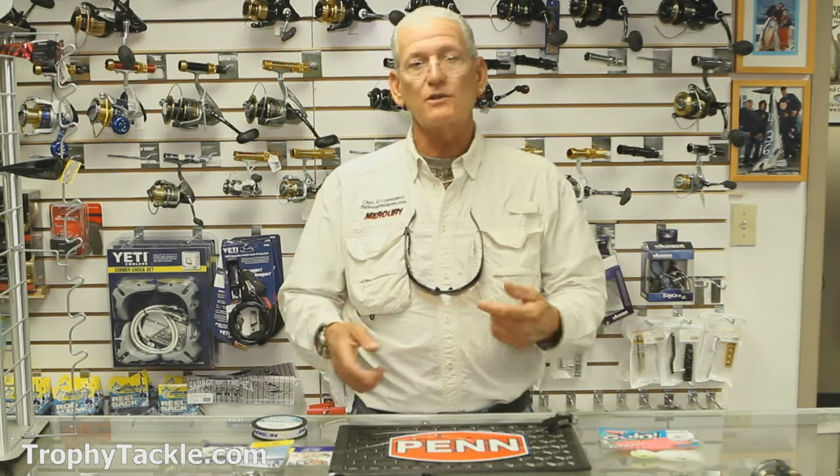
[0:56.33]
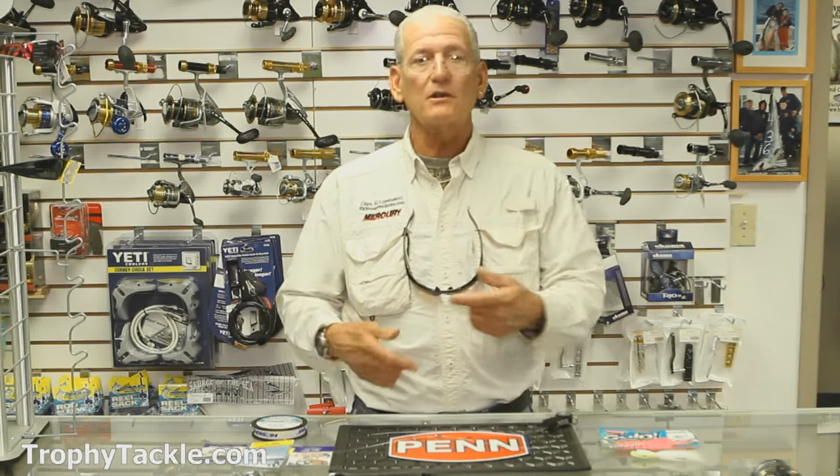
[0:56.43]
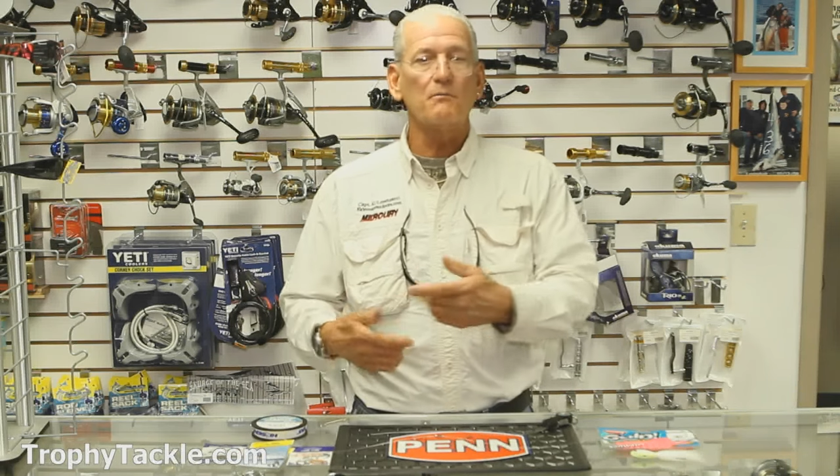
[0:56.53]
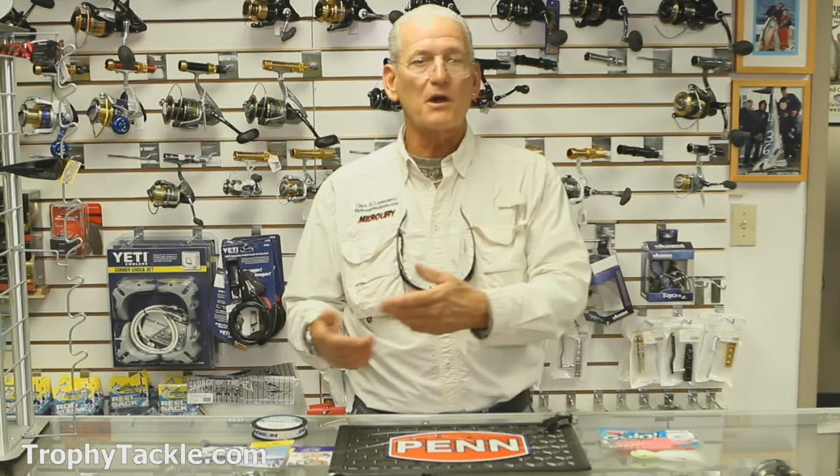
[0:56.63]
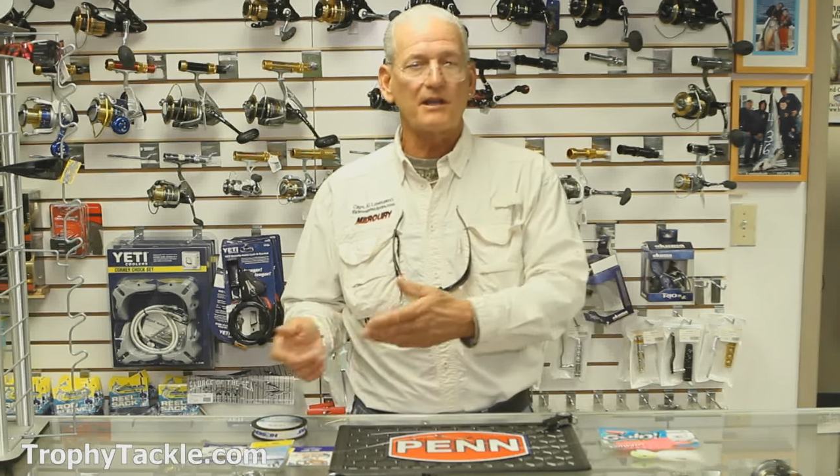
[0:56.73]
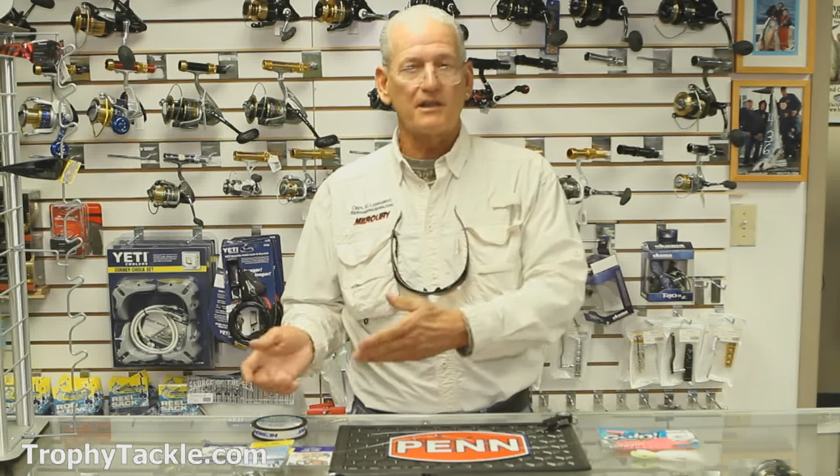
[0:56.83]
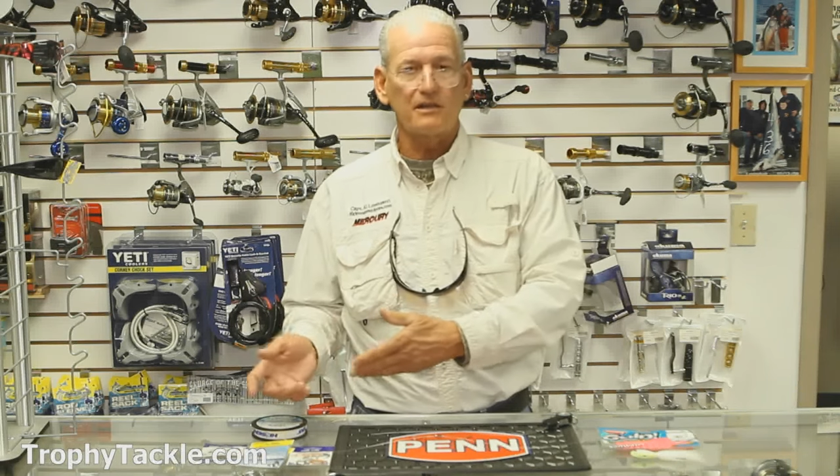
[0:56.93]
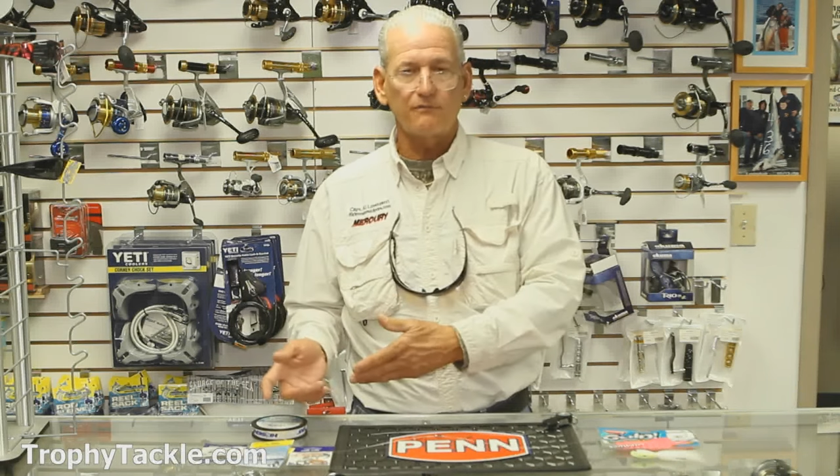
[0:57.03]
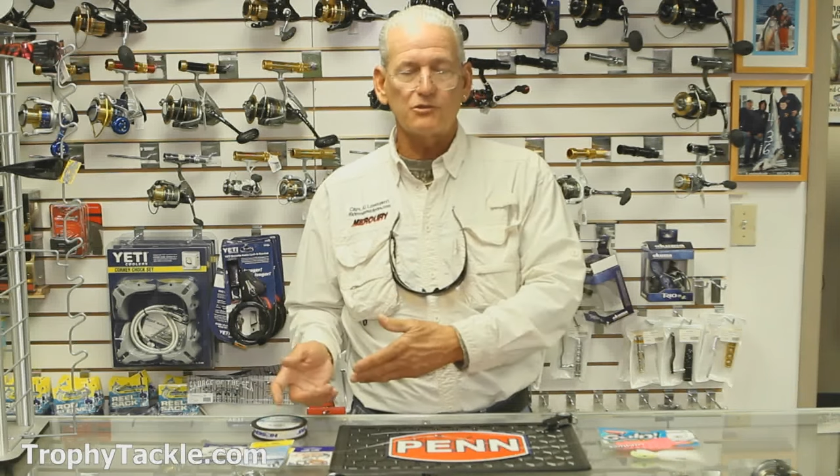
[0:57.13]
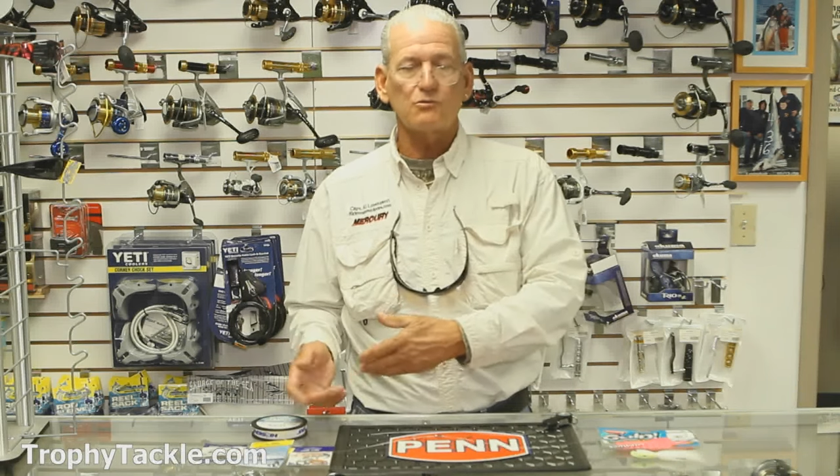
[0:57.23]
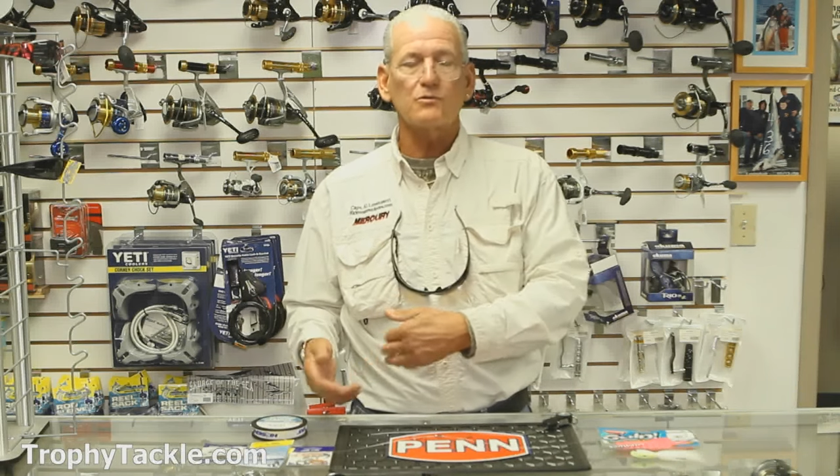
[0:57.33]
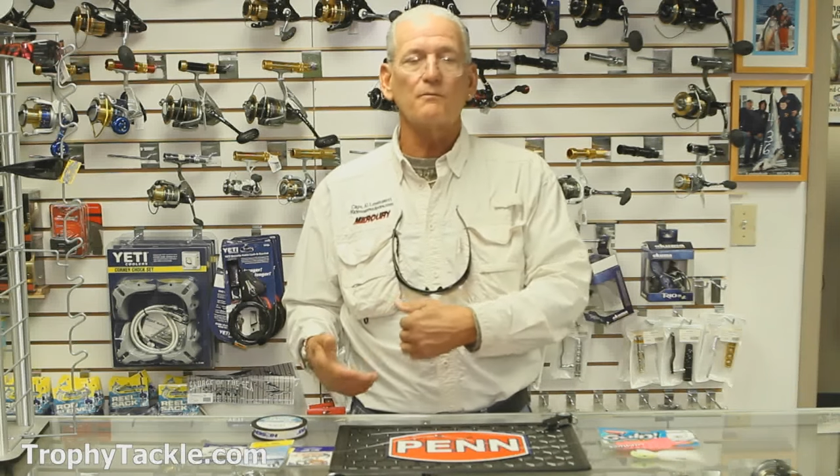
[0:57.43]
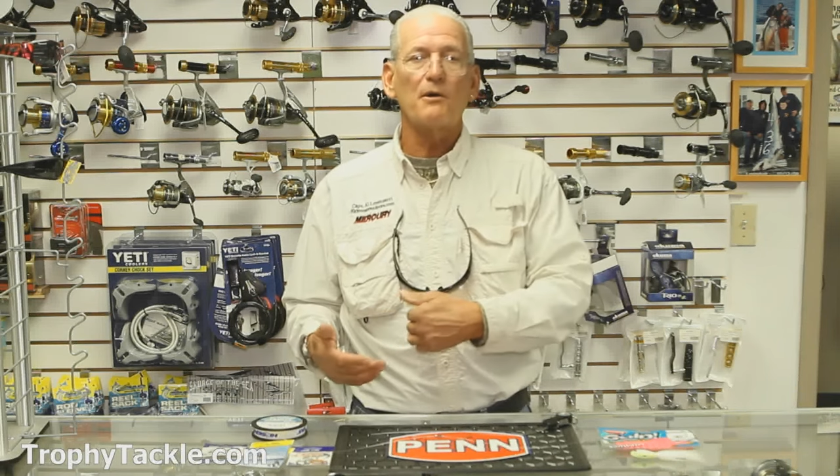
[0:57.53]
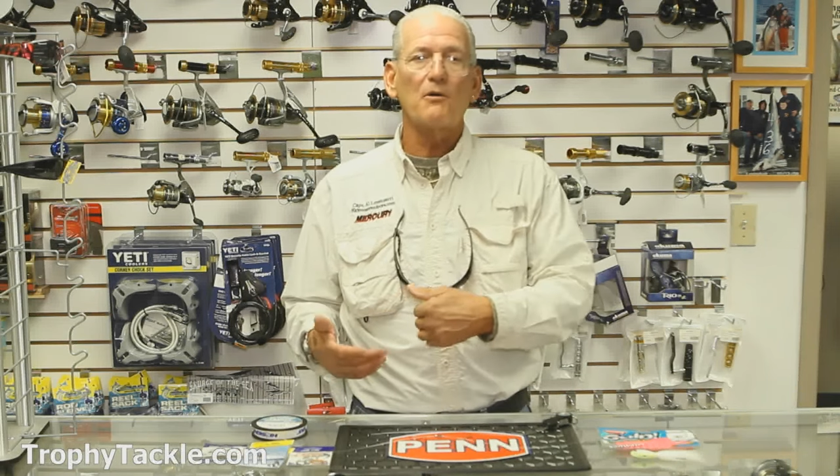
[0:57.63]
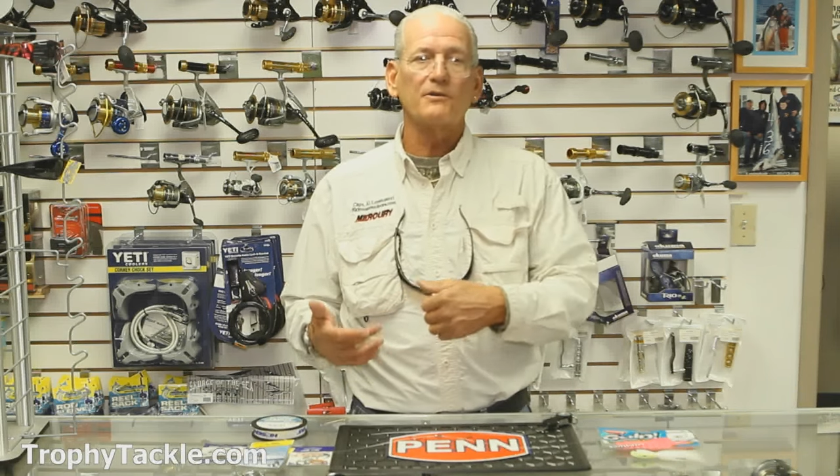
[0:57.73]
You can buy the individual
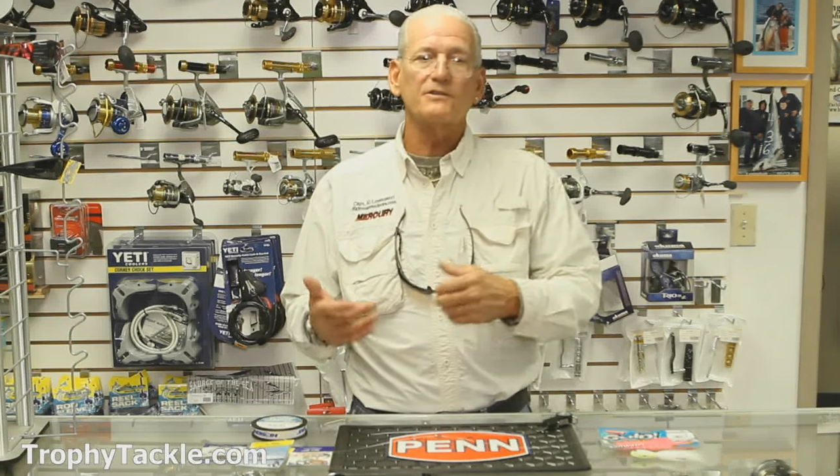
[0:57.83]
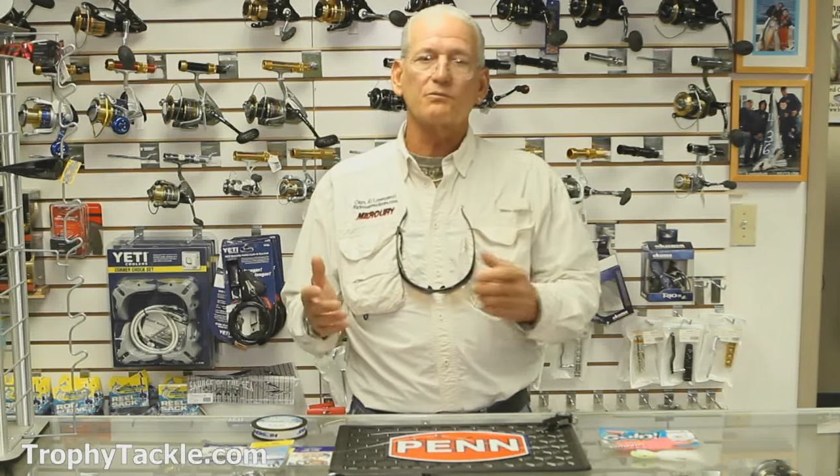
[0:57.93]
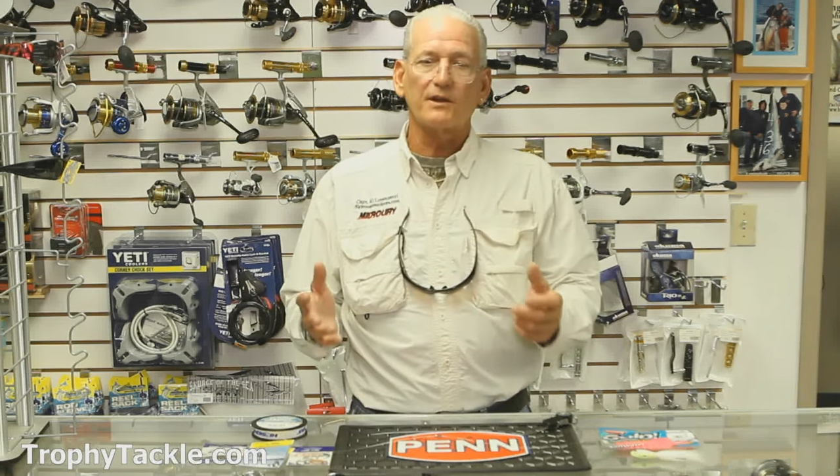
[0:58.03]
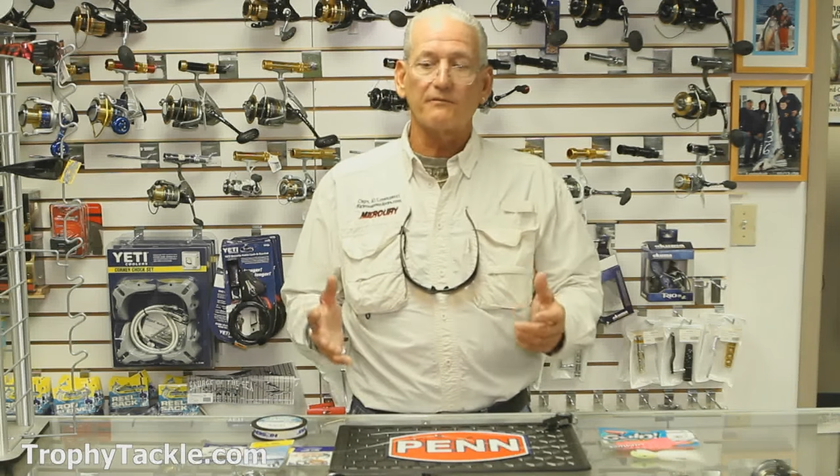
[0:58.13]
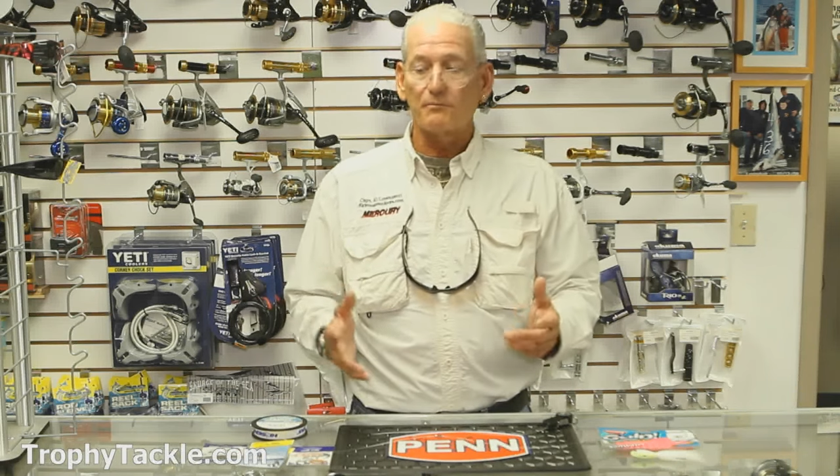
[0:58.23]
components, whatever.